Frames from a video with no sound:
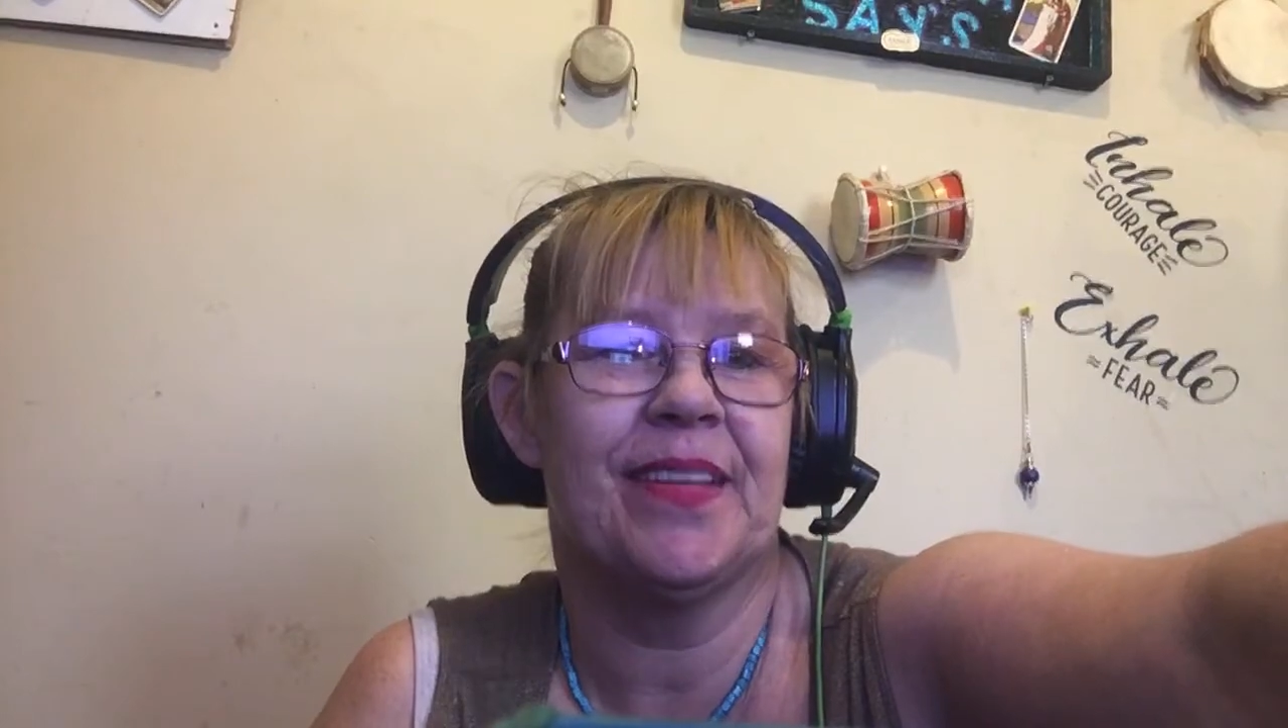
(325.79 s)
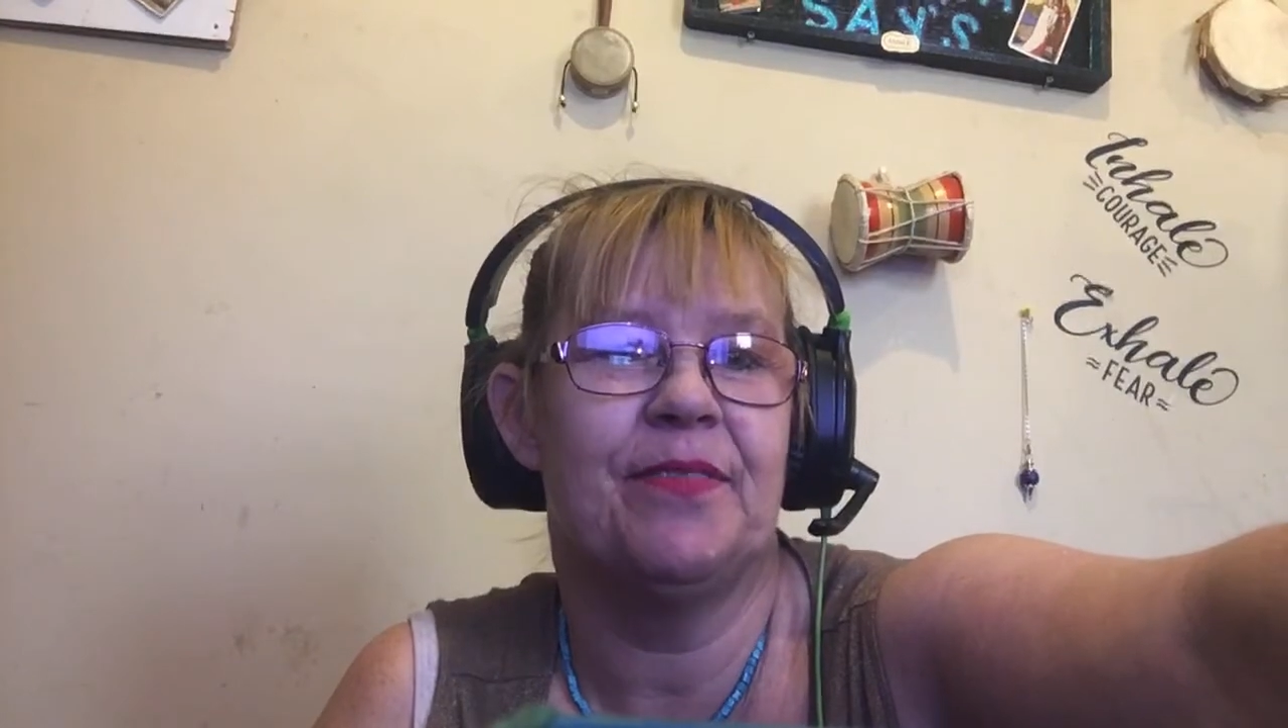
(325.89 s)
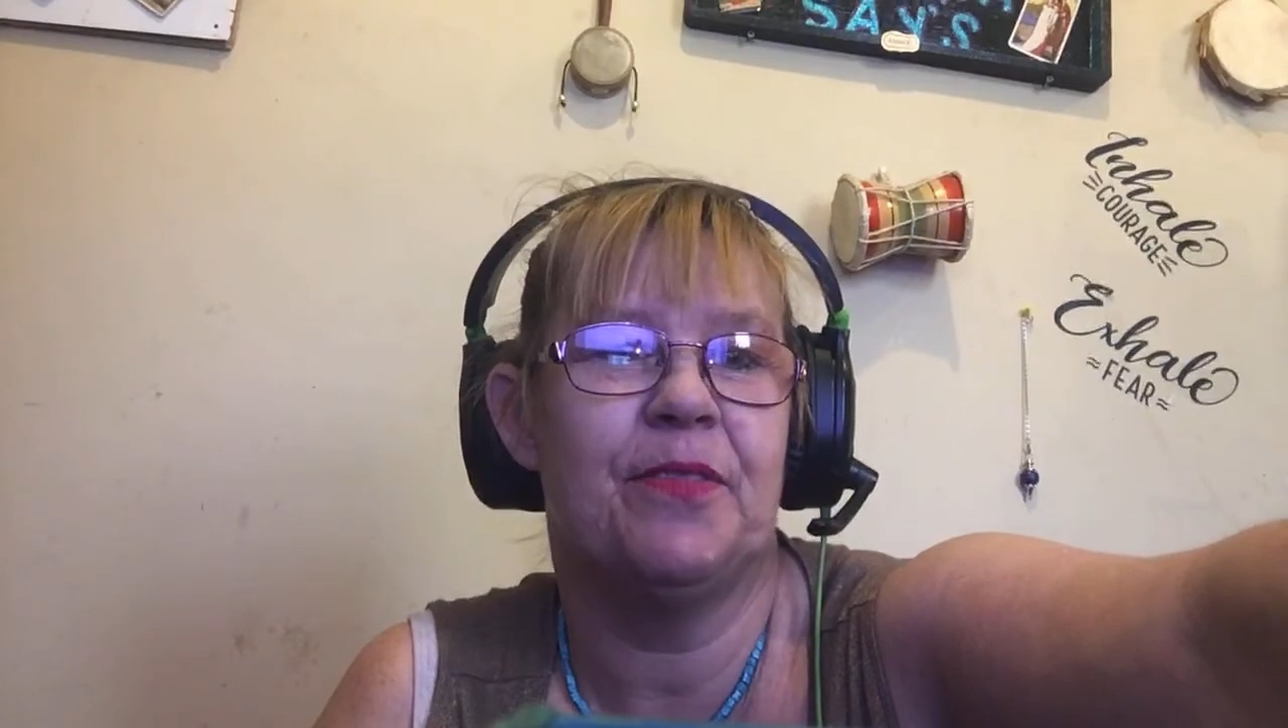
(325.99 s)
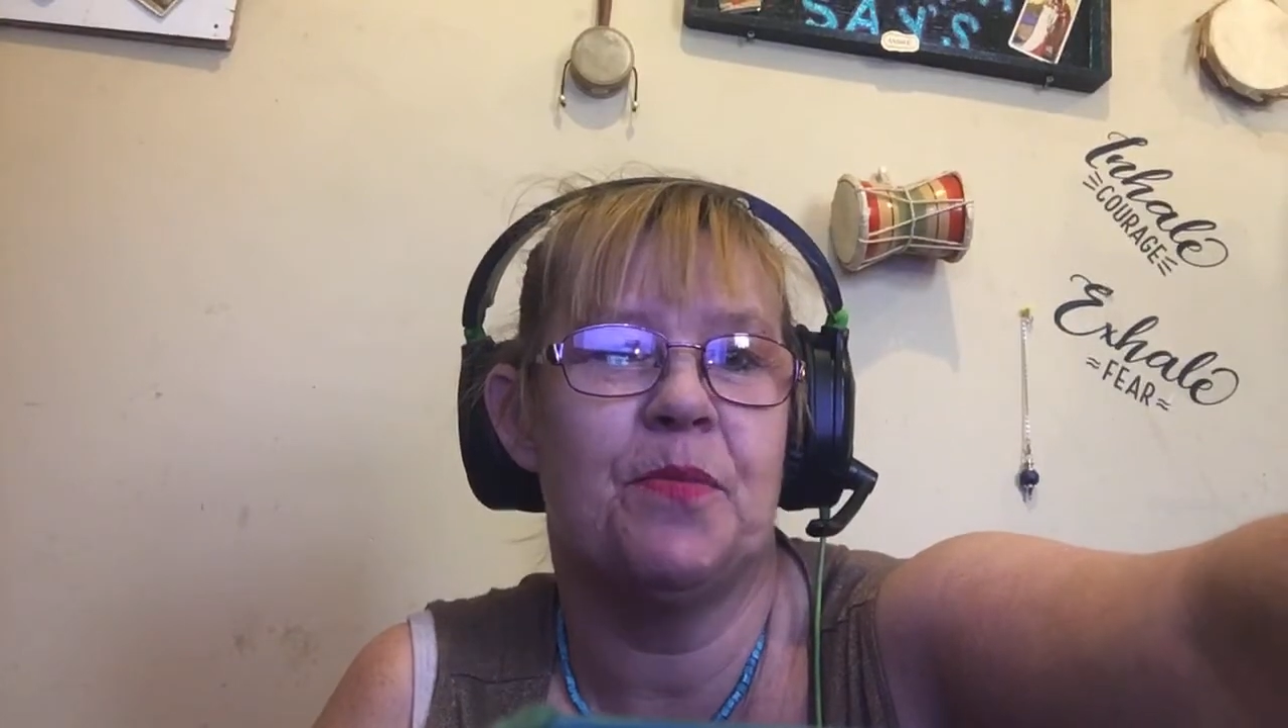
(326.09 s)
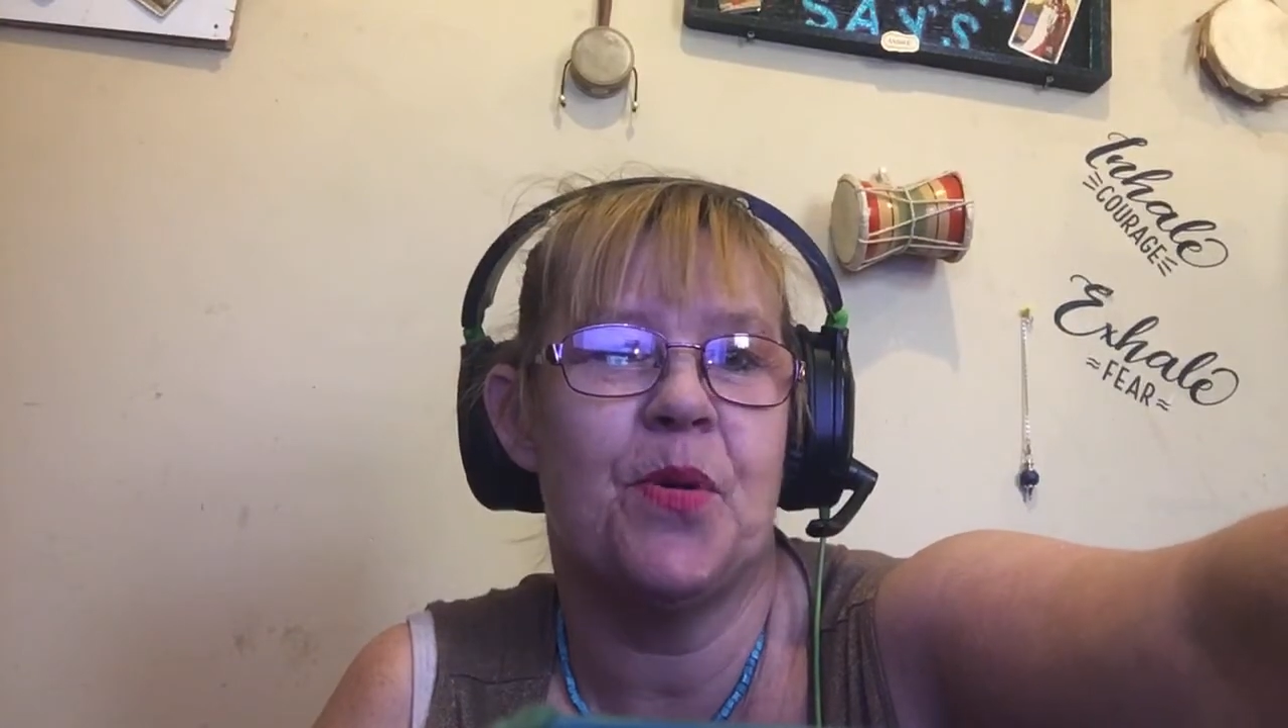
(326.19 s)

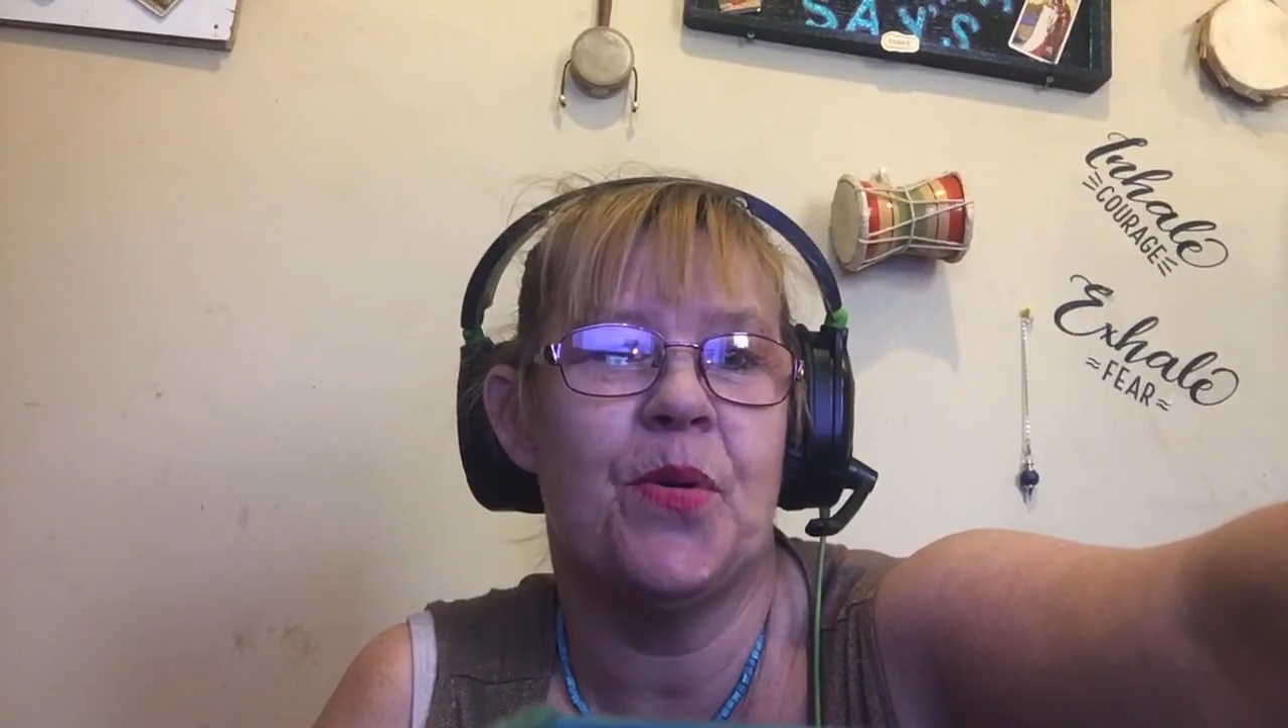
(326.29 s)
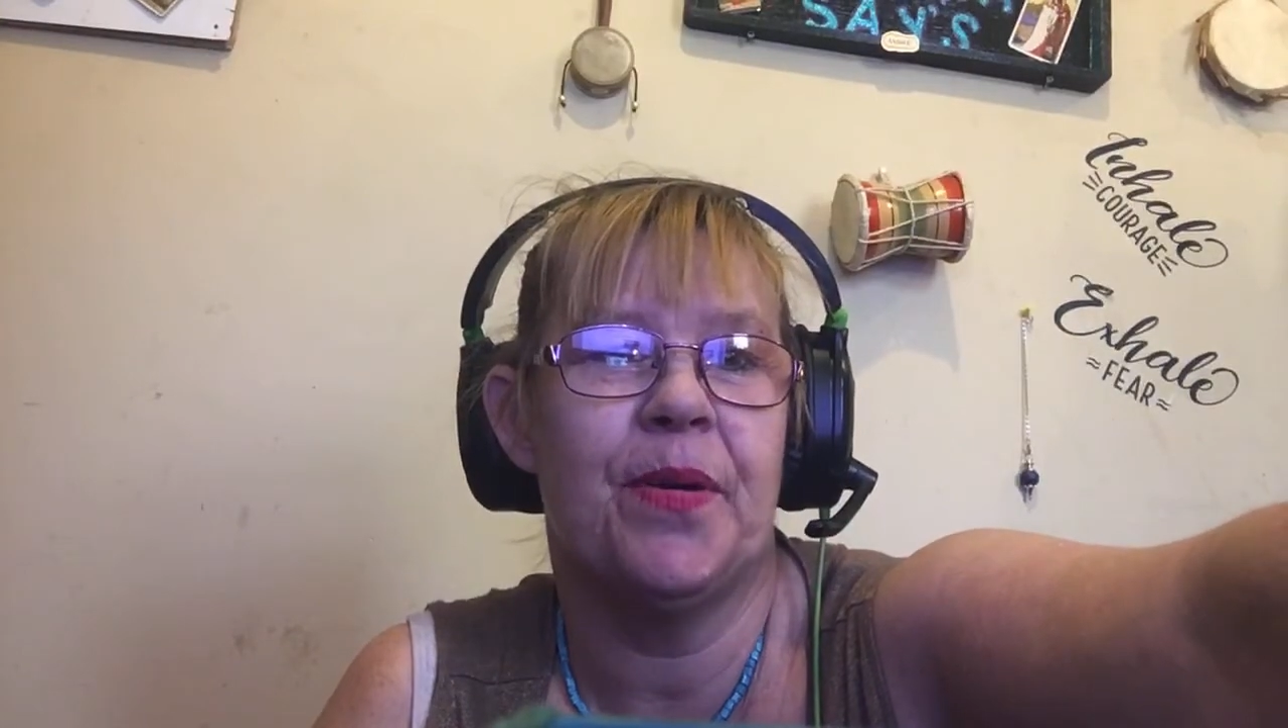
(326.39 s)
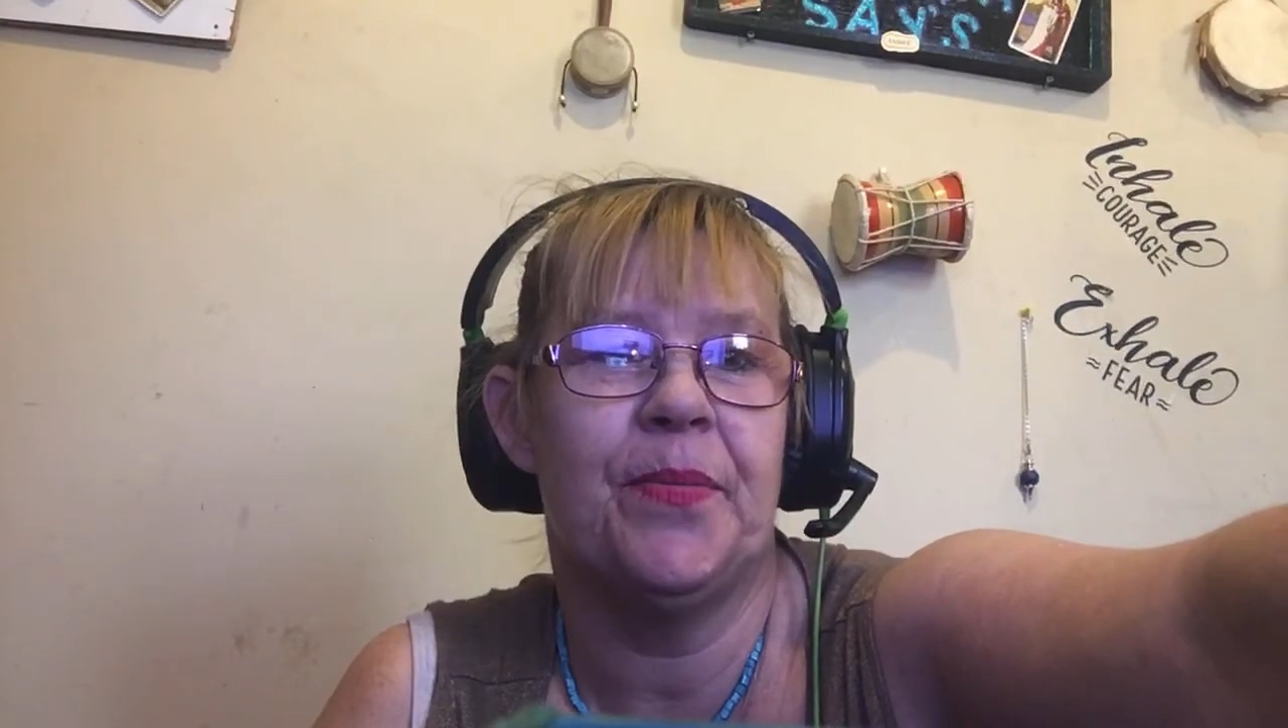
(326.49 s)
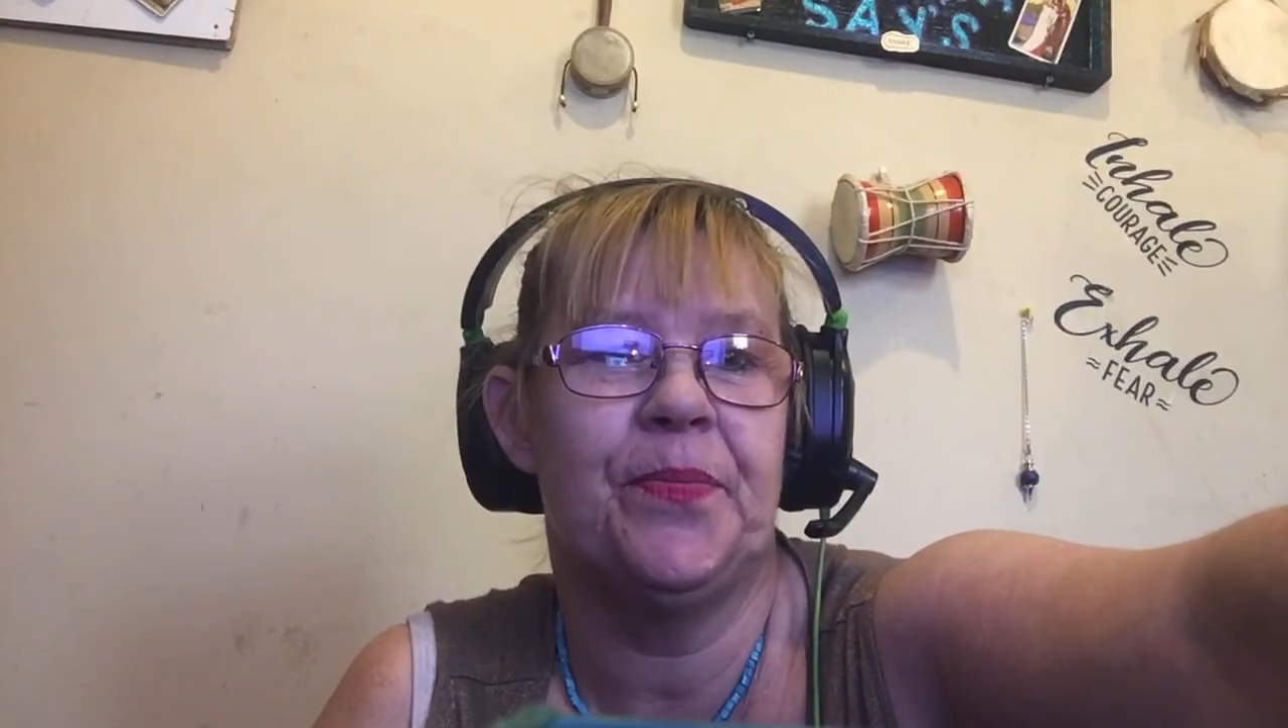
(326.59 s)
for more.